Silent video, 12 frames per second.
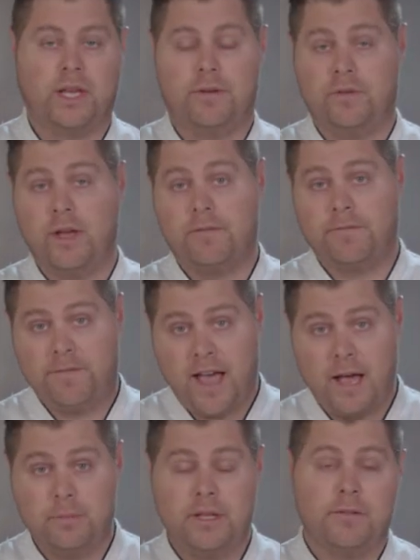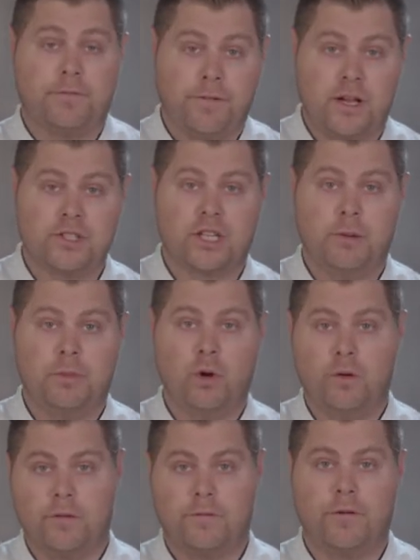If you have family and friends coming
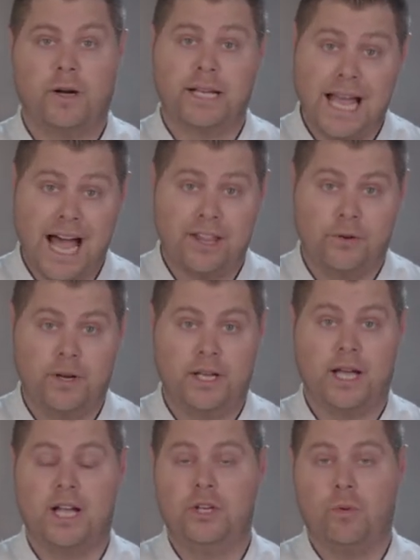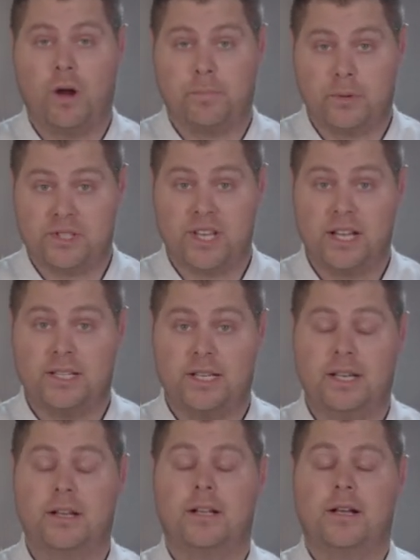over for a gathering and you wanna present
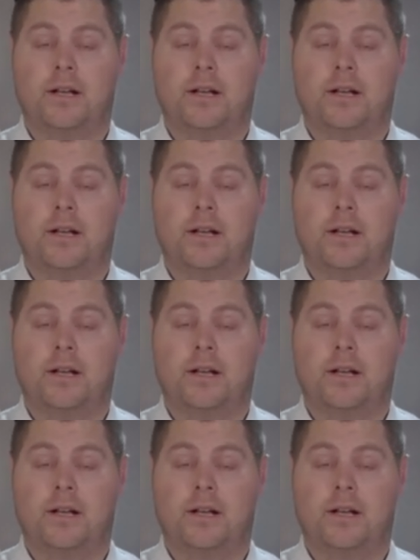it